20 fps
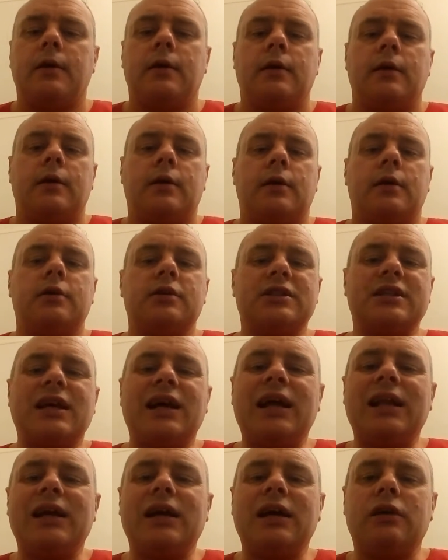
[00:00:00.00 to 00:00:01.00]
because
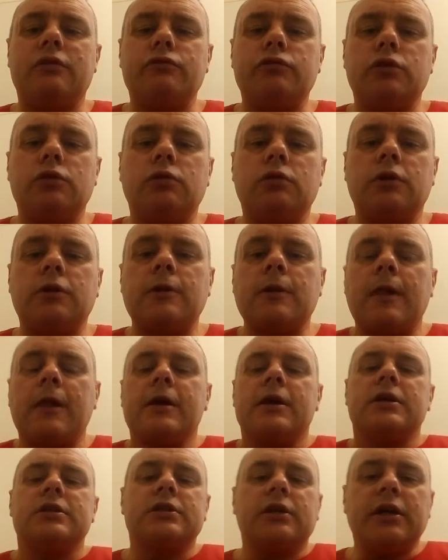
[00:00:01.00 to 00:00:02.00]
Callahan ruled.
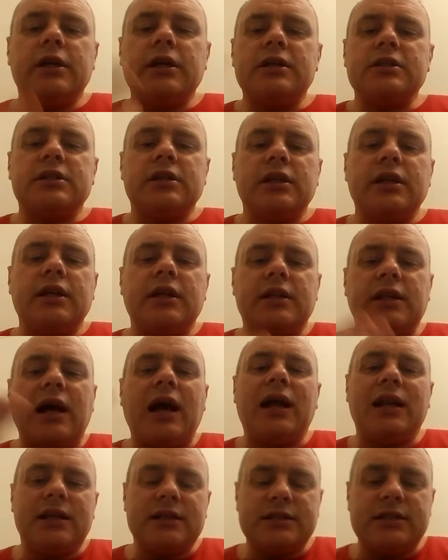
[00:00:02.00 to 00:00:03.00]
So here's a link to
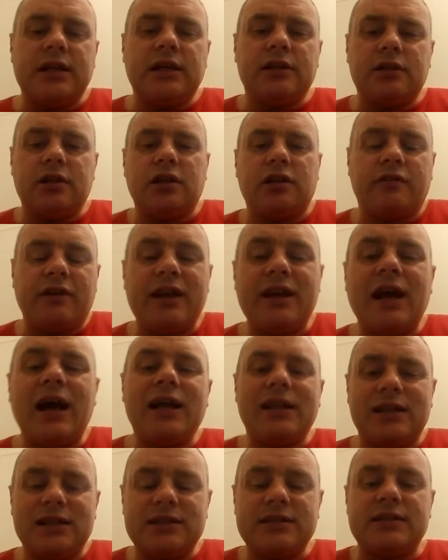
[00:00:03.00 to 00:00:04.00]
Alexander the Great,
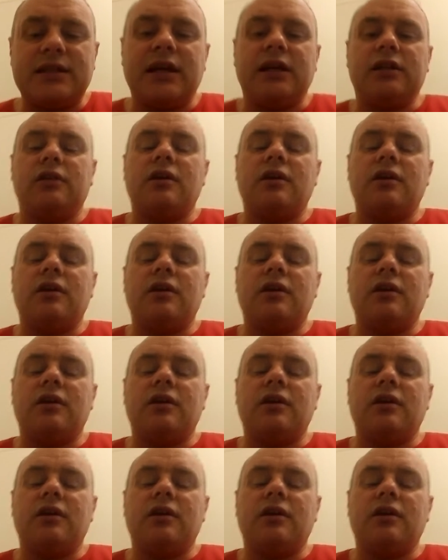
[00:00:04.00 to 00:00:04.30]
Alexander.